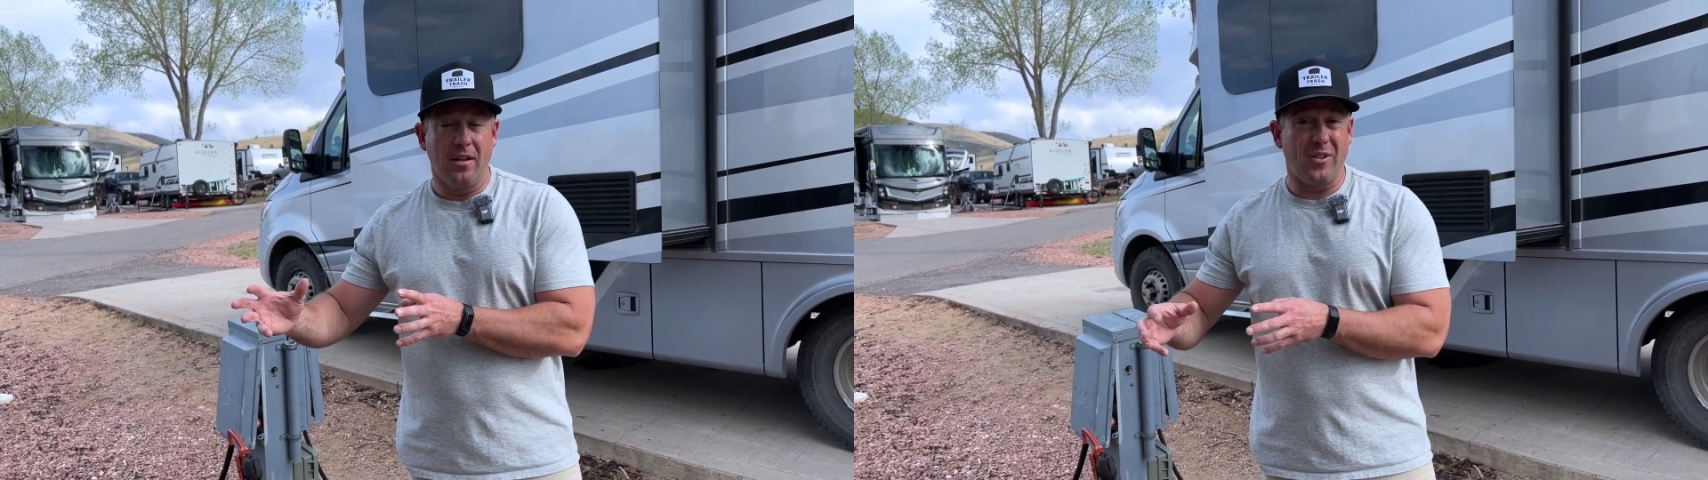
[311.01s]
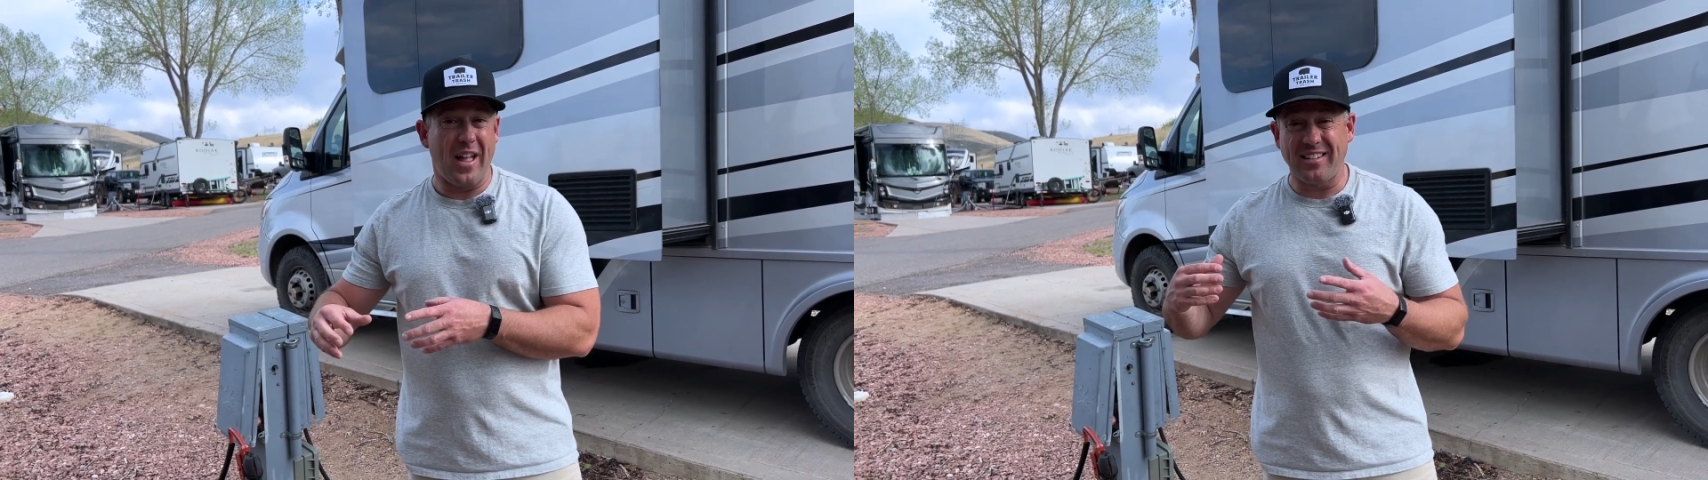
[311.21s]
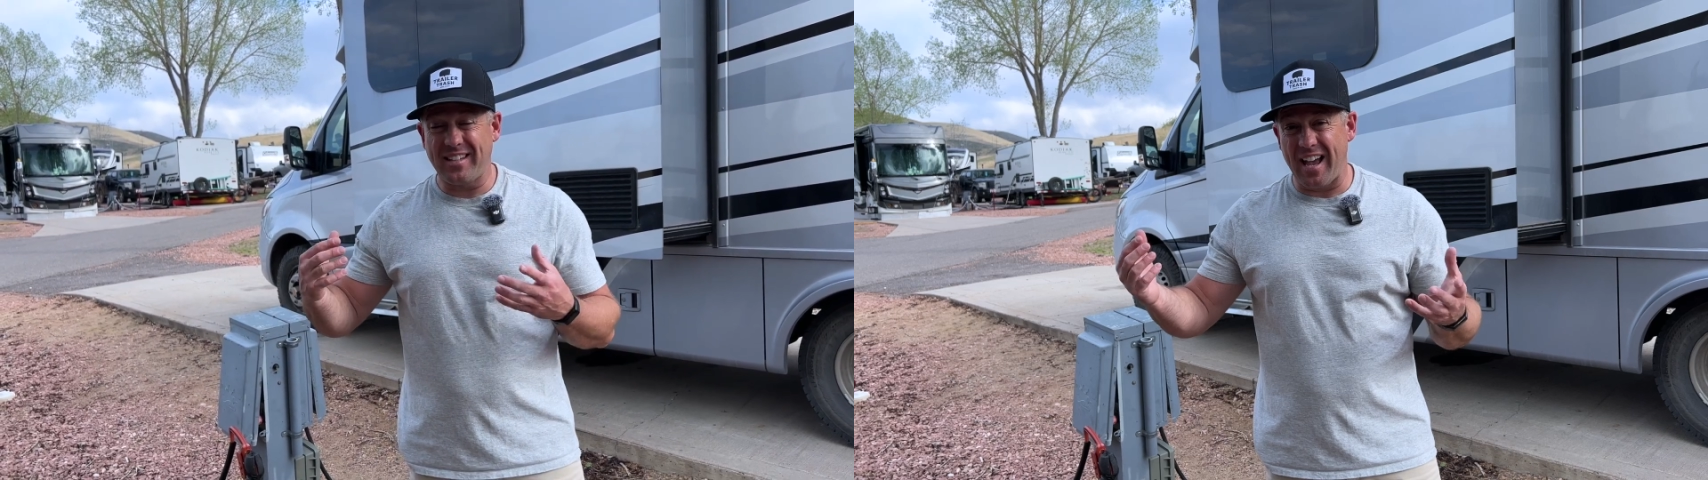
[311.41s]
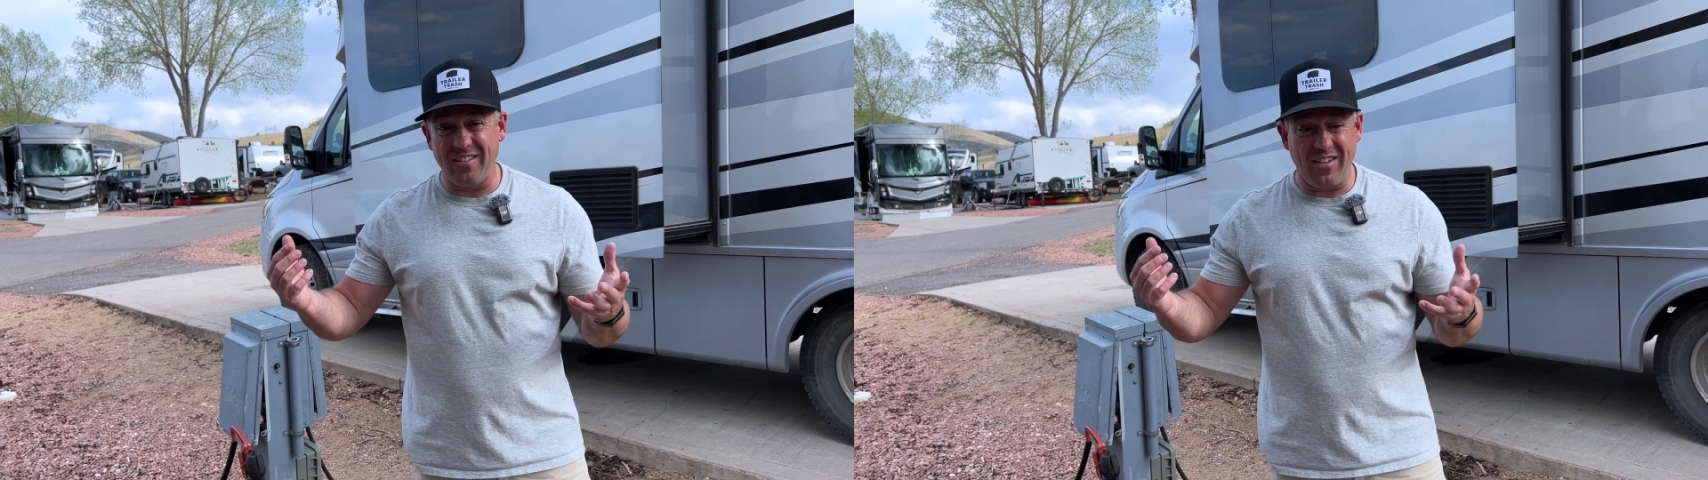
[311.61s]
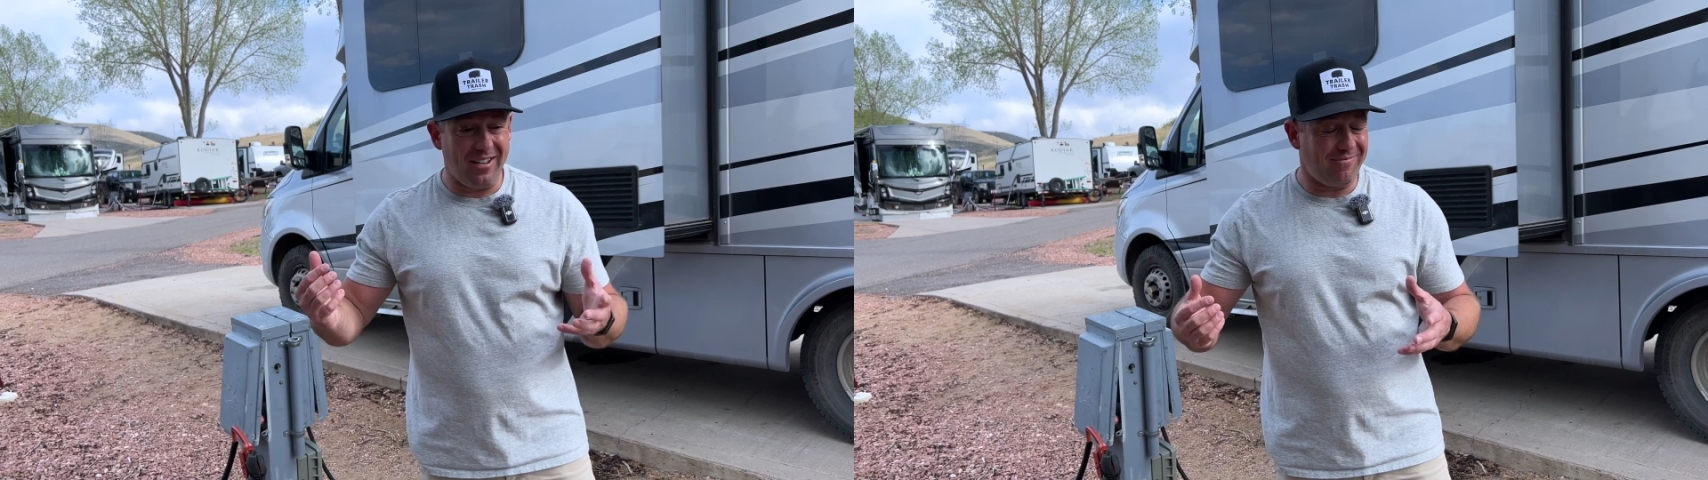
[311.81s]
So that's kind
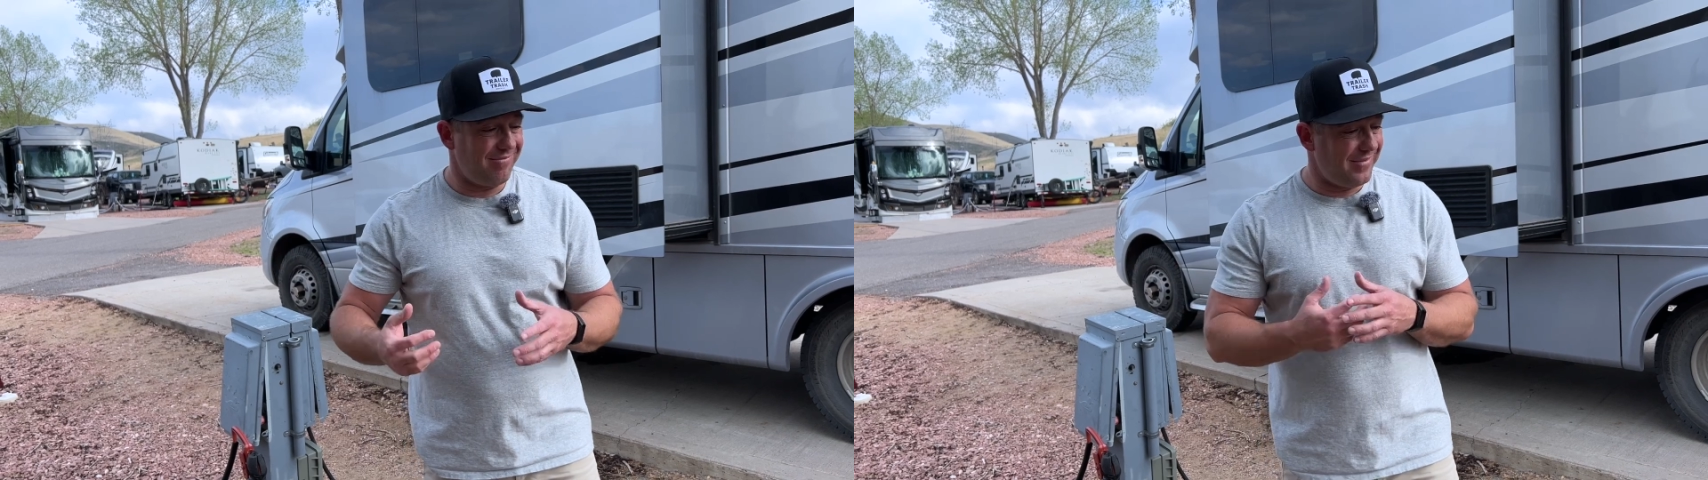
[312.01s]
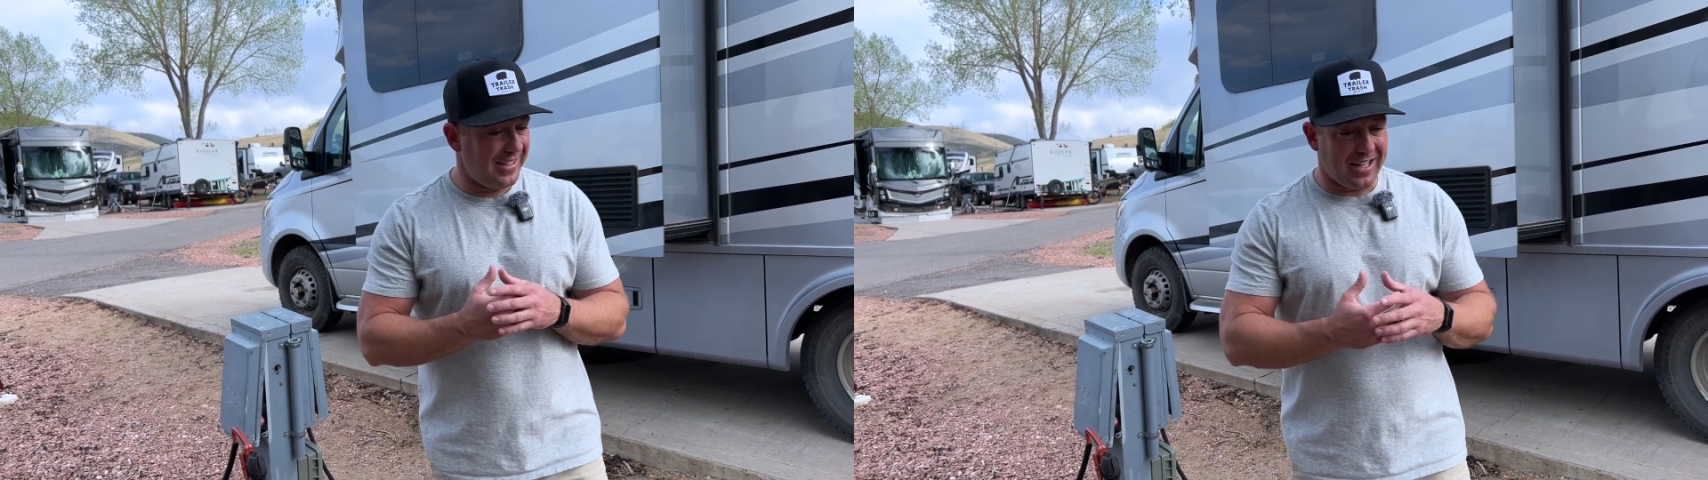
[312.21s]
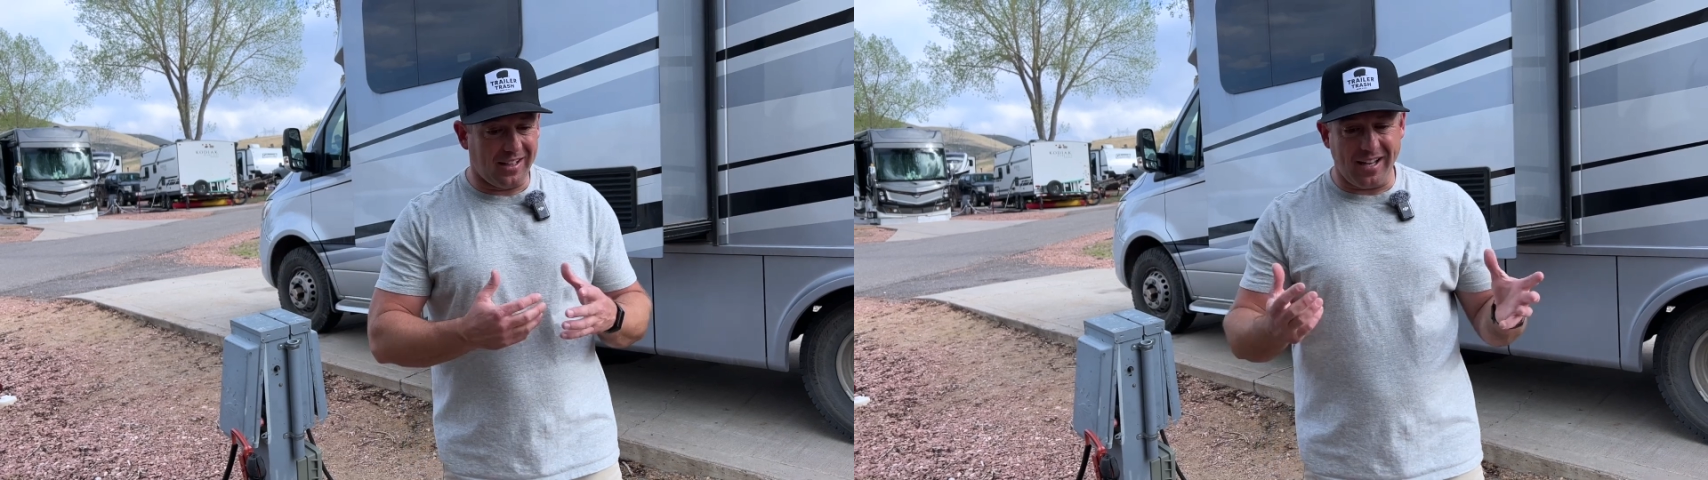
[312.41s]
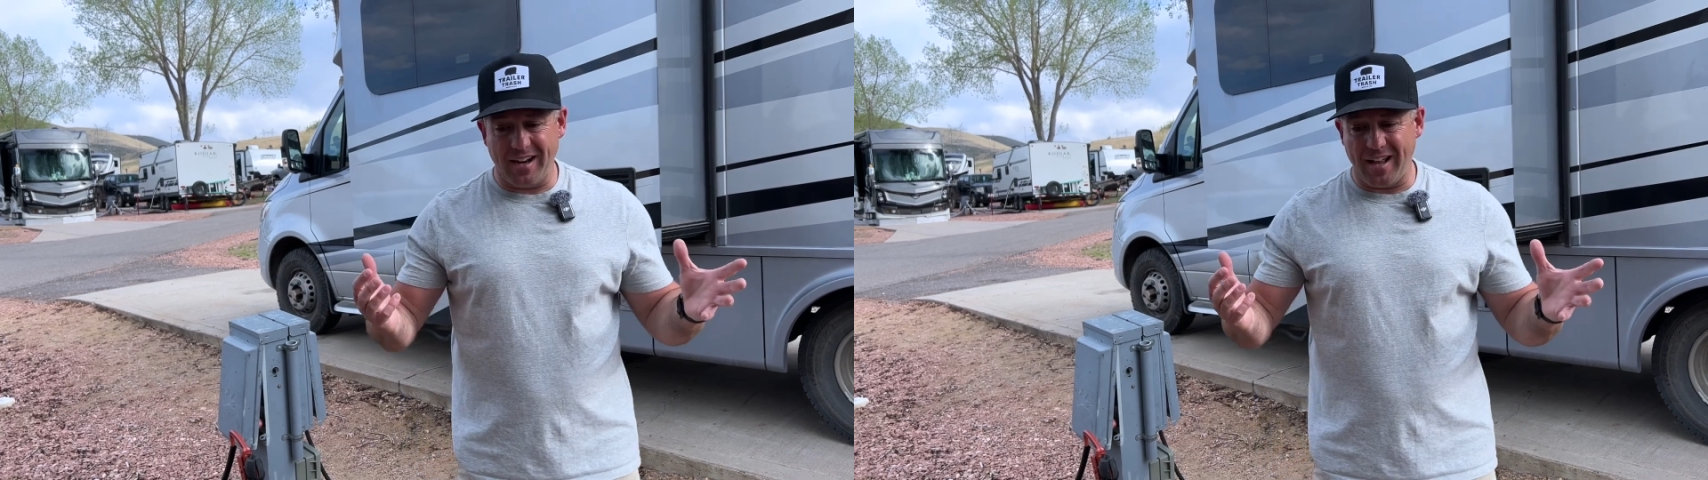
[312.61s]
of it. You clean it